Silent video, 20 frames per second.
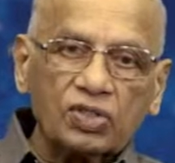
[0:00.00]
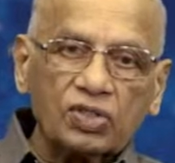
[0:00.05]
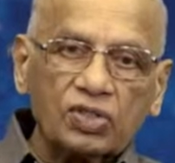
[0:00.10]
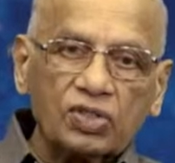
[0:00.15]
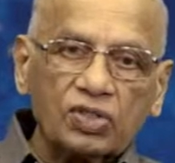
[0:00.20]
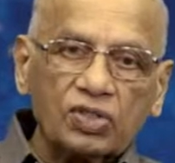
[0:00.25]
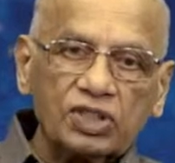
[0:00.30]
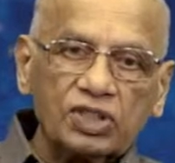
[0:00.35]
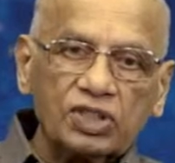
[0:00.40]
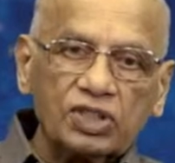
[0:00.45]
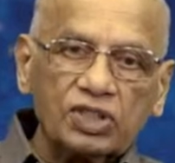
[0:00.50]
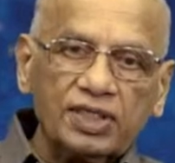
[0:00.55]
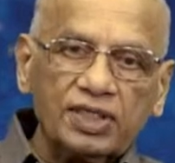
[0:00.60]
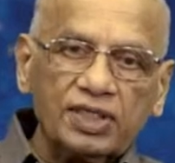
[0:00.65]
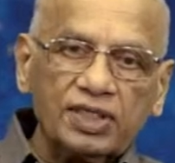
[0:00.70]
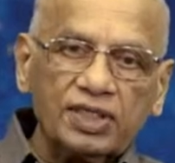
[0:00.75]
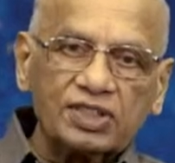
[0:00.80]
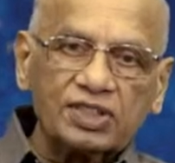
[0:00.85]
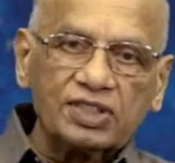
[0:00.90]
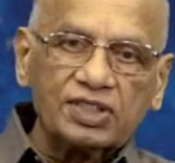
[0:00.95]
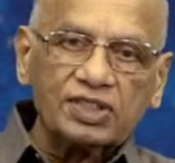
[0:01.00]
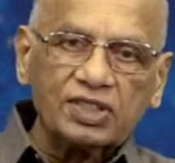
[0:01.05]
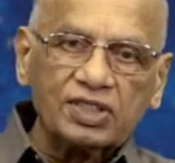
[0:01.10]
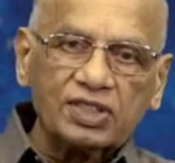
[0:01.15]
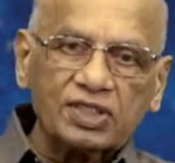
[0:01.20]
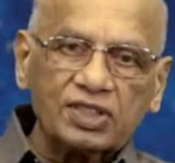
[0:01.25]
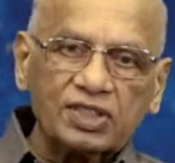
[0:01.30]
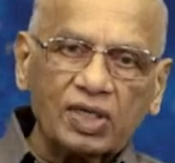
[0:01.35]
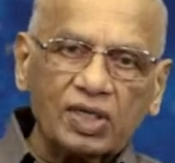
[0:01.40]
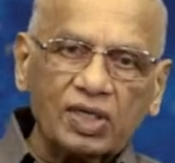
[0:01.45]
what you see is
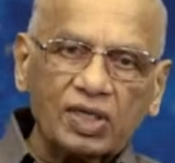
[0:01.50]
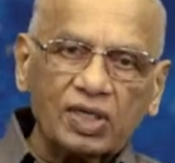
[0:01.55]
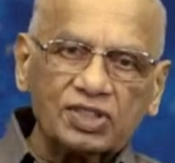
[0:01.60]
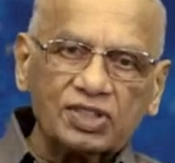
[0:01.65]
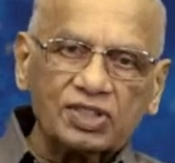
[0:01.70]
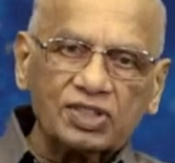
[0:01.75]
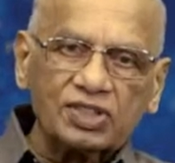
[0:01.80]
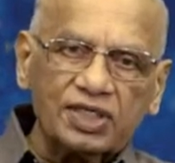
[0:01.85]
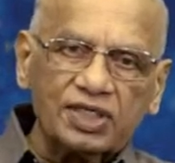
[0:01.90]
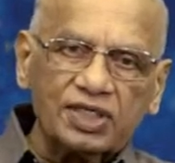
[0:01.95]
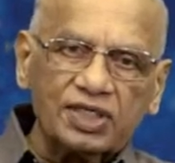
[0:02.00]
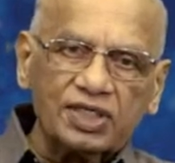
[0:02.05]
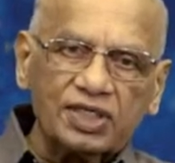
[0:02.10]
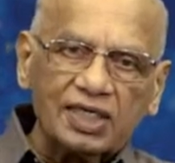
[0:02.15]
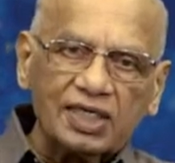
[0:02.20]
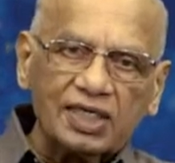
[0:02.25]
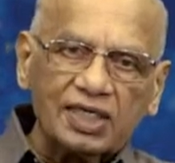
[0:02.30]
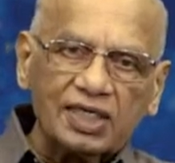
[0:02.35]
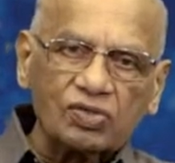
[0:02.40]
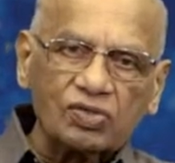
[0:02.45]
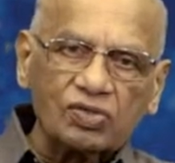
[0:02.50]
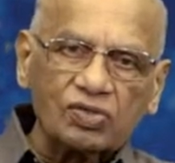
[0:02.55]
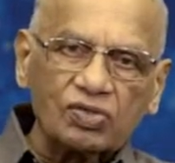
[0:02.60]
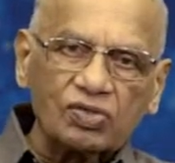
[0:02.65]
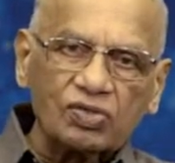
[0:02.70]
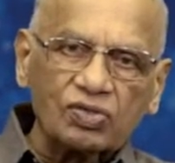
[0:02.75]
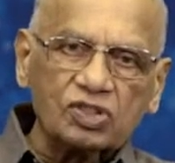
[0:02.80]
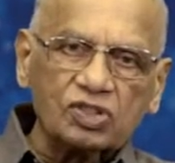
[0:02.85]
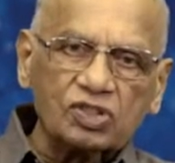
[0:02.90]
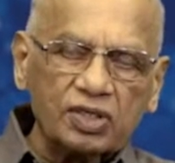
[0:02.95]
essentially, you can't see the details
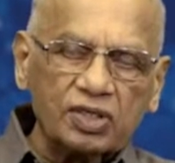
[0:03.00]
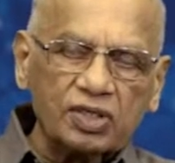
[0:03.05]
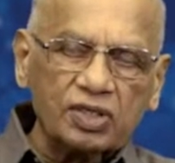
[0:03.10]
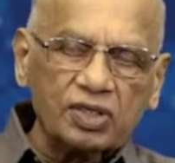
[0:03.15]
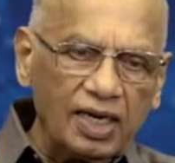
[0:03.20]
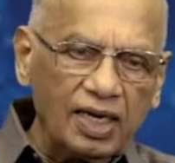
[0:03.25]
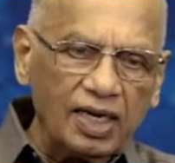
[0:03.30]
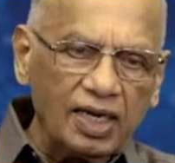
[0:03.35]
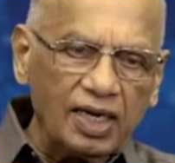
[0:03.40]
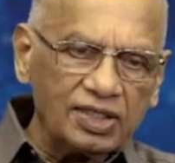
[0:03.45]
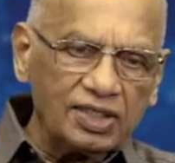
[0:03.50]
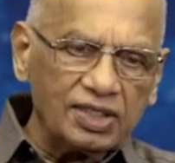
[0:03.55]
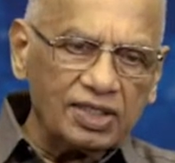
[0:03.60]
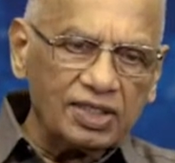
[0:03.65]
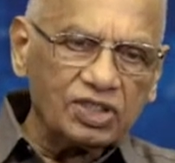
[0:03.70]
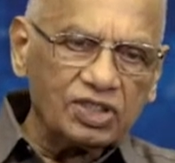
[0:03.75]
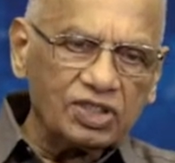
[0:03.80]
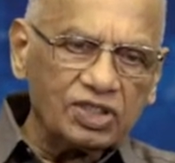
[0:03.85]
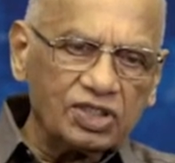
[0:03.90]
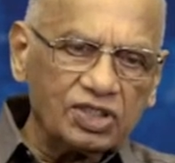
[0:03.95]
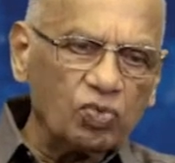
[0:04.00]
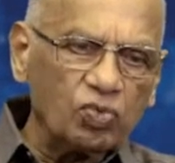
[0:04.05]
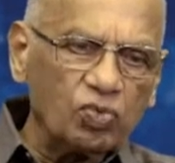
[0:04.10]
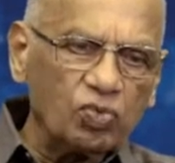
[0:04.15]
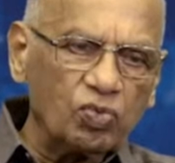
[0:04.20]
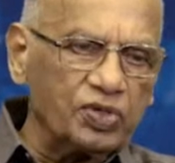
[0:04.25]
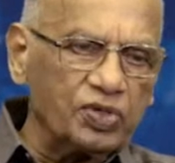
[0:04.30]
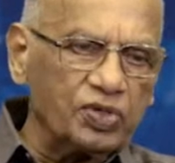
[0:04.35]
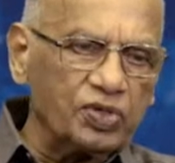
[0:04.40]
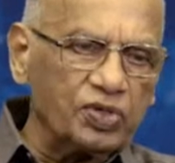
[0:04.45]
of this, but essentially
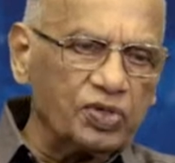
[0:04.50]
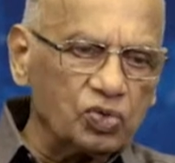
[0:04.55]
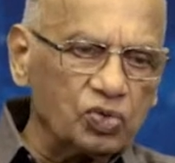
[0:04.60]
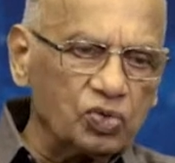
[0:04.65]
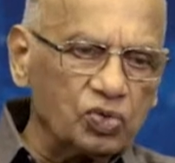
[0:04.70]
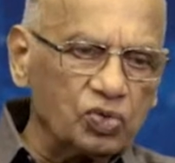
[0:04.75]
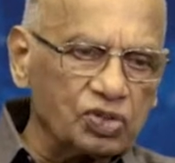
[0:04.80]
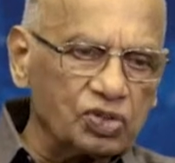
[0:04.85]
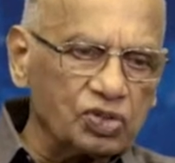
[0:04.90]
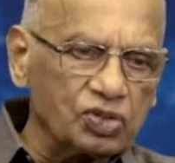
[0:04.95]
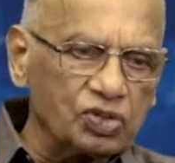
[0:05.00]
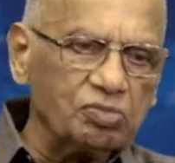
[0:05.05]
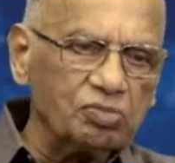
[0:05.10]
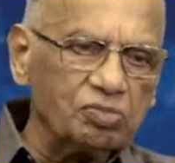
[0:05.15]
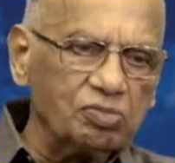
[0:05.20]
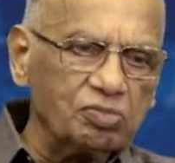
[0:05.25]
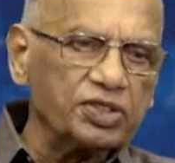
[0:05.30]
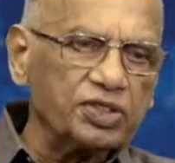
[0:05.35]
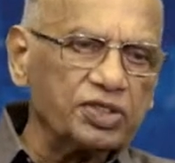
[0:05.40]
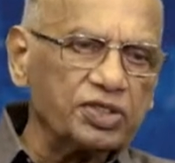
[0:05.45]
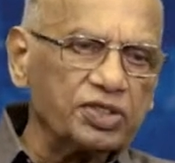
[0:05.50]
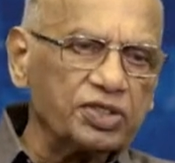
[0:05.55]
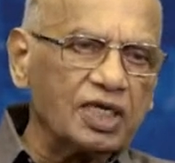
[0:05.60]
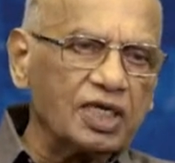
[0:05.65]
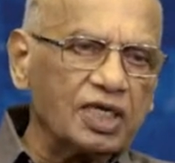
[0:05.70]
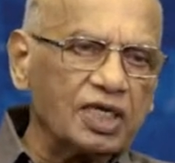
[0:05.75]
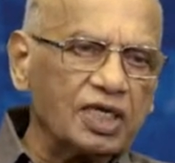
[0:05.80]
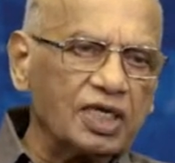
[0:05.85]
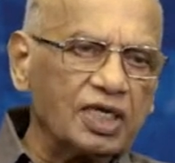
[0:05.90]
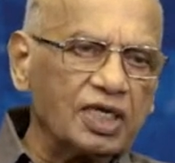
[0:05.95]
what we do is to
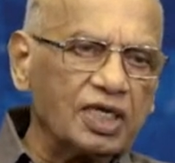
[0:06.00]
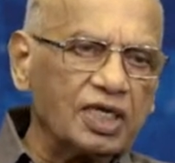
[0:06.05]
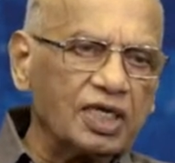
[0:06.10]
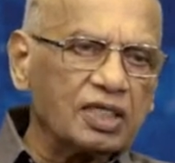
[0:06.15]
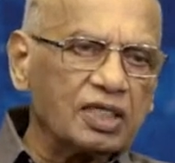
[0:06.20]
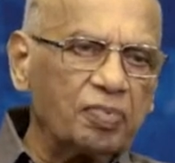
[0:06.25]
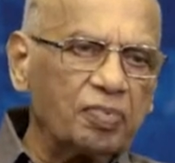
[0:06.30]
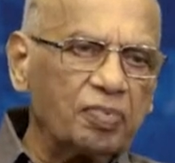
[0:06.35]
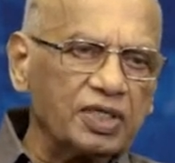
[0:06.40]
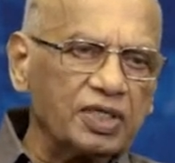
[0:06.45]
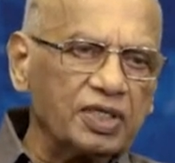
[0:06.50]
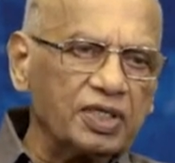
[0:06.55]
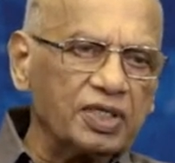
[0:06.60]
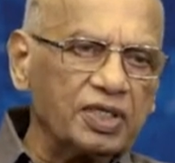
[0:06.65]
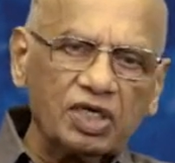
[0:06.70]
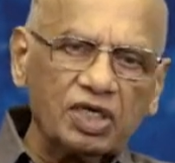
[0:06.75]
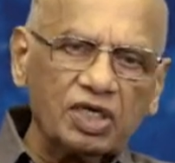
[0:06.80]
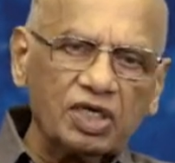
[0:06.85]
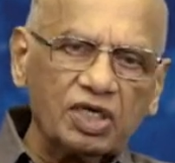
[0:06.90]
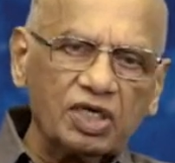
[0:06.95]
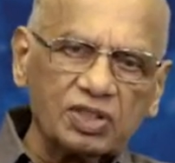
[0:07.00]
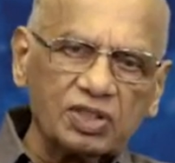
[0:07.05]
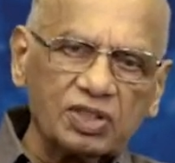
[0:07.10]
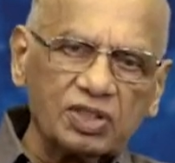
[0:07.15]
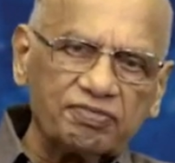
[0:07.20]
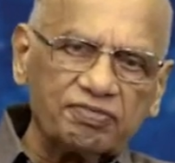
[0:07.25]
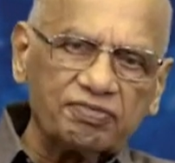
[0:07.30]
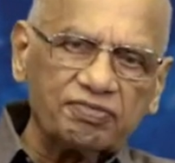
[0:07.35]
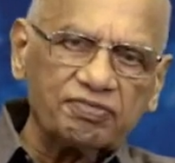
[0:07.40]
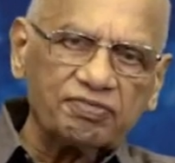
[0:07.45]
simulate the pumping
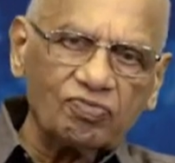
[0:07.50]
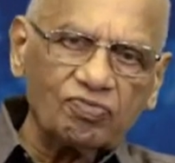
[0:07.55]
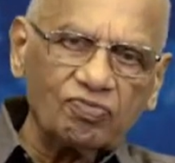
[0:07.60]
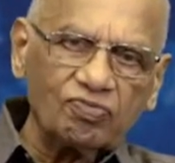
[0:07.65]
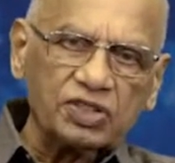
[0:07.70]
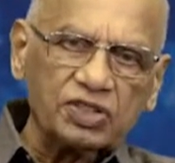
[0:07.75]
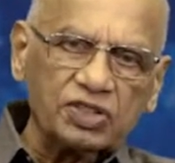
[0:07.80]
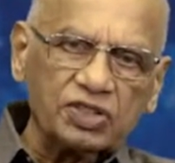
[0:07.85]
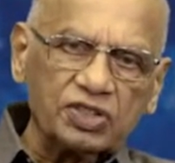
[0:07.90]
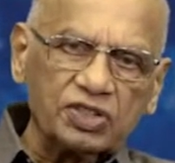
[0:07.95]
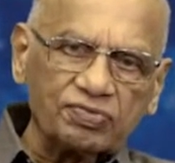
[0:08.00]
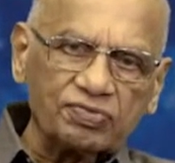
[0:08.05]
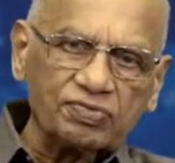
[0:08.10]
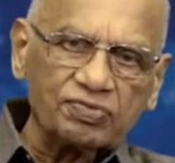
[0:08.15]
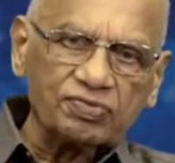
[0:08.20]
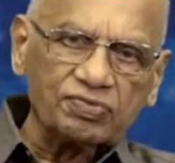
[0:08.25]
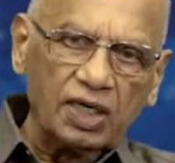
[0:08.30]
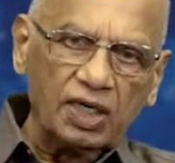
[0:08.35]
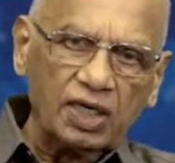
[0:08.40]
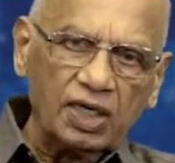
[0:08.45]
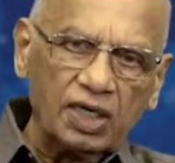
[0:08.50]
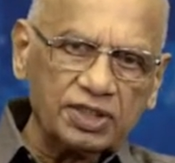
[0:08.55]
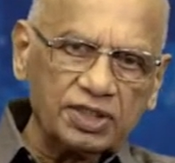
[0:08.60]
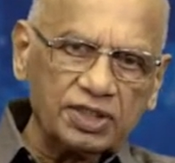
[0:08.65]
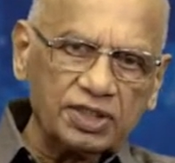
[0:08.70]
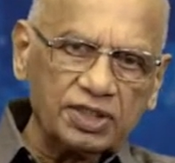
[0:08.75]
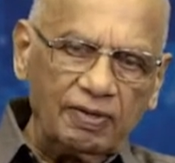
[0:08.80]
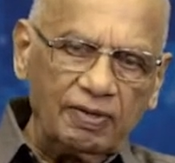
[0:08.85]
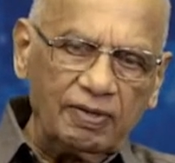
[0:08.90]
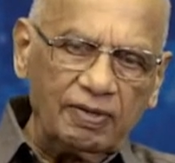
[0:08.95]
chamber, the left ventricle of the
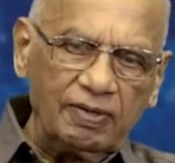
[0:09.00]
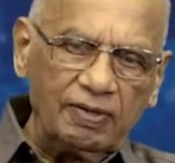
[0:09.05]
heart.